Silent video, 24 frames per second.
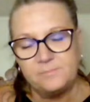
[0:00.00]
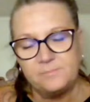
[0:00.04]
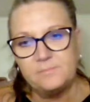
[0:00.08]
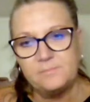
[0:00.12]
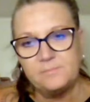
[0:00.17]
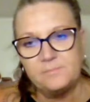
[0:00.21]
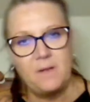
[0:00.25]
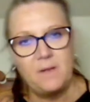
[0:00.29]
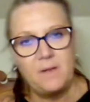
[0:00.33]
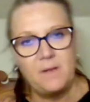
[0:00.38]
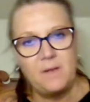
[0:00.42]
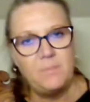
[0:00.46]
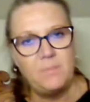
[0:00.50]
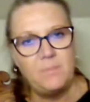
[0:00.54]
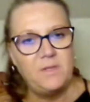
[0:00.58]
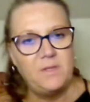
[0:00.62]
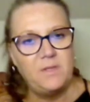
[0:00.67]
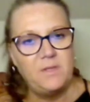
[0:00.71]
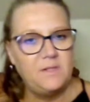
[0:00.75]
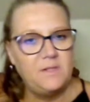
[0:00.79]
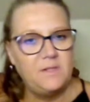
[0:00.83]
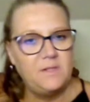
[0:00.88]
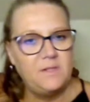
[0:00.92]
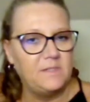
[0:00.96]
that maybe
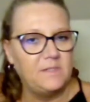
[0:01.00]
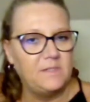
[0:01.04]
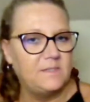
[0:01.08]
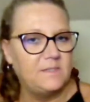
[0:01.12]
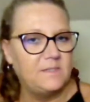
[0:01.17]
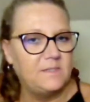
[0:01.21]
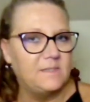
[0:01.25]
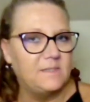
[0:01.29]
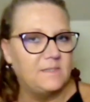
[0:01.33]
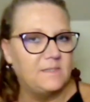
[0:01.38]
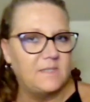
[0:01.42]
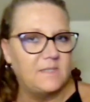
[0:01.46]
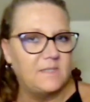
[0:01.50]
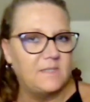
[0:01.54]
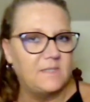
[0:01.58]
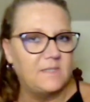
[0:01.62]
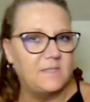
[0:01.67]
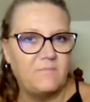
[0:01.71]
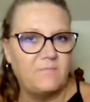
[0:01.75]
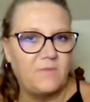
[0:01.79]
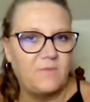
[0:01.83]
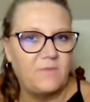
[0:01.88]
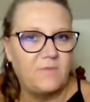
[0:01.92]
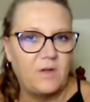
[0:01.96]
the stepfather
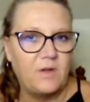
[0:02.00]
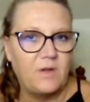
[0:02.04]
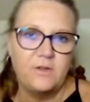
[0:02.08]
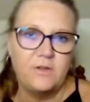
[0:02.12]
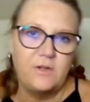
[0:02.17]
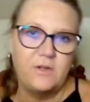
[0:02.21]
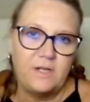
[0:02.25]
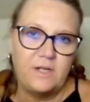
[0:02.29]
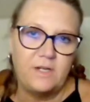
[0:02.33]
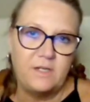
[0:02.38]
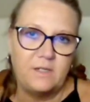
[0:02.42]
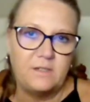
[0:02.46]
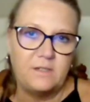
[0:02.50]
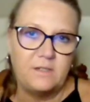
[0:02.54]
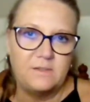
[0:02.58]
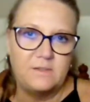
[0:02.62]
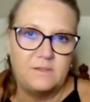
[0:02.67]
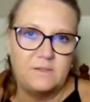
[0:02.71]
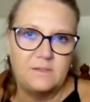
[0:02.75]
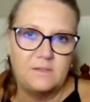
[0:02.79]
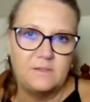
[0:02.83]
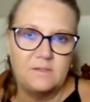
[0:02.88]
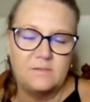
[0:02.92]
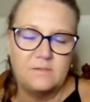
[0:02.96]
is
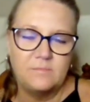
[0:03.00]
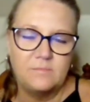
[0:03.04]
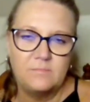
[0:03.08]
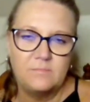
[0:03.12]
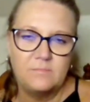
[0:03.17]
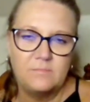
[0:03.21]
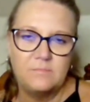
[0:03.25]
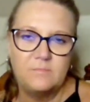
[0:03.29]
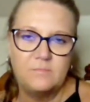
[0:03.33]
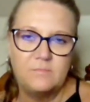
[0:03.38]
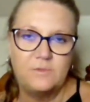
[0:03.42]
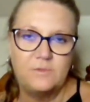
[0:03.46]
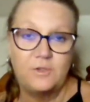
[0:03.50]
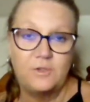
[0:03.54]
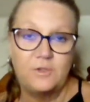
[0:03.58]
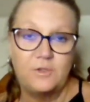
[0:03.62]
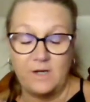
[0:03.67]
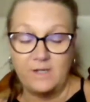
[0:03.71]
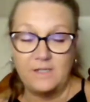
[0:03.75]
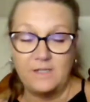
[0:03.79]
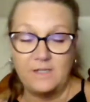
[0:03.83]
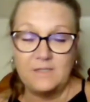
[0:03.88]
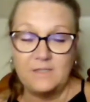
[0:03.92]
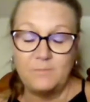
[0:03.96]
trying his best
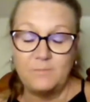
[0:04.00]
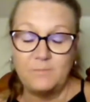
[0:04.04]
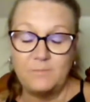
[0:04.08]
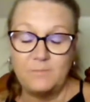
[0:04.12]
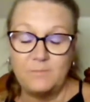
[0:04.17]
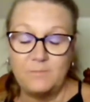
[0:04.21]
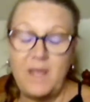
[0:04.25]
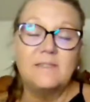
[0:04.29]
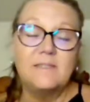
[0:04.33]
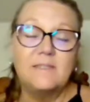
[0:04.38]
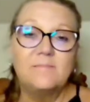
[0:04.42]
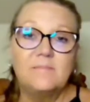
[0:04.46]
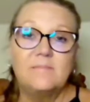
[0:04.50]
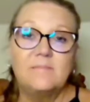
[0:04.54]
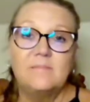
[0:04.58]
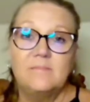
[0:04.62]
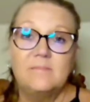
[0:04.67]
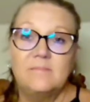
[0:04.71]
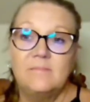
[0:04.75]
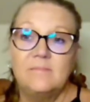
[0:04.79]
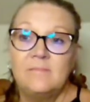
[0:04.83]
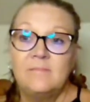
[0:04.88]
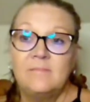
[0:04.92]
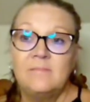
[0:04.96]

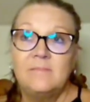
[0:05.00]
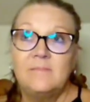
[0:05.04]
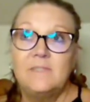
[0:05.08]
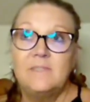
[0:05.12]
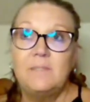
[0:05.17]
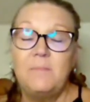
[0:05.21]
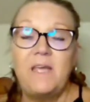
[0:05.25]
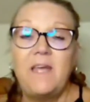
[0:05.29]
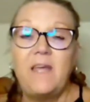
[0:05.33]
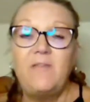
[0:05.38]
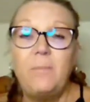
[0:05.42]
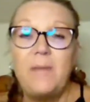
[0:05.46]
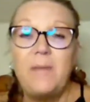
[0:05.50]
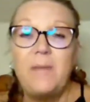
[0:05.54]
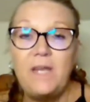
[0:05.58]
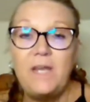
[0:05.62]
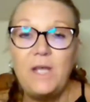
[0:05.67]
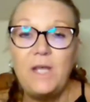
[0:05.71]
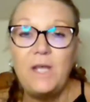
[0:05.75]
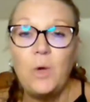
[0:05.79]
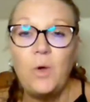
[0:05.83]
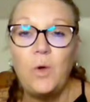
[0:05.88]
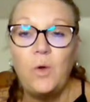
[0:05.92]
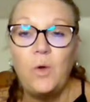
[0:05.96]
to make everybody
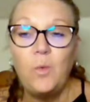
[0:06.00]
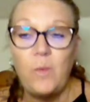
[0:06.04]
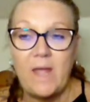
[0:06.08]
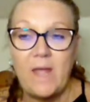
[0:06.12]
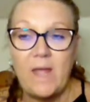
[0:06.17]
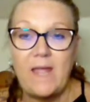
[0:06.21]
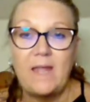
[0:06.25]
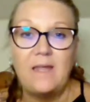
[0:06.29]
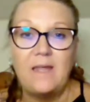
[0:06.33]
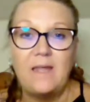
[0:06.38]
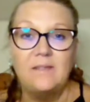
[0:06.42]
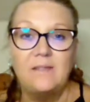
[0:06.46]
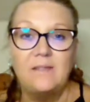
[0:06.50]
go away.